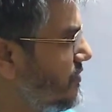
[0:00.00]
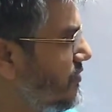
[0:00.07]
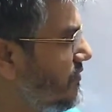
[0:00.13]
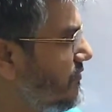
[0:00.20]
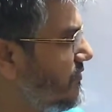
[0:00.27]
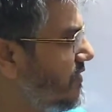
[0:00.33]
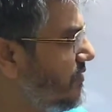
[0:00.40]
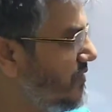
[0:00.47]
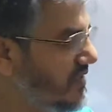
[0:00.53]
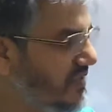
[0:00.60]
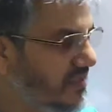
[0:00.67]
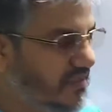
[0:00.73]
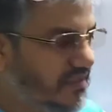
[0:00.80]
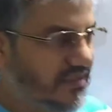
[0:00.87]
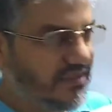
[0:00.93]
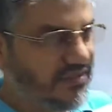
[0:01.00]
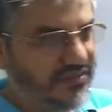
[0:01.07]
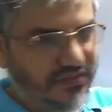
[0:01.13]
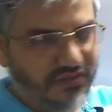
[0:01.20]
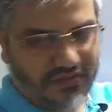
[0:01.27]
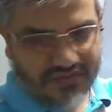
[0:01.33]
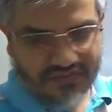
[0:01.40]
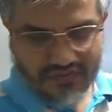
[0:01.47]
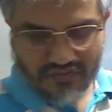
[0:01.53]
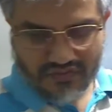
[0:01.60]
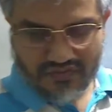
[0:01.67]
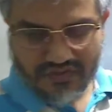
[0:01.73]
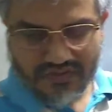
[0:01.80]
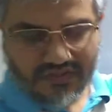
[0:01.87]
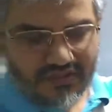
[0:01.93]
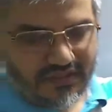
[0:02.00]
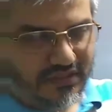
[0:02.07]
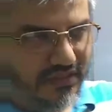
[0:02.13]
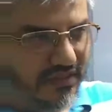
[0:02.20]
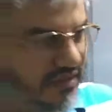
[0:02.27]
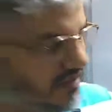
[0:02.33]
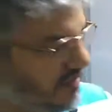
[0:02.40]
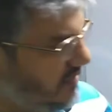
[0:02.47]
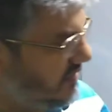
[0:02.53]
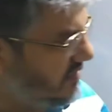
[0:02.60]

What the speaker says: frequency of emitted radiation also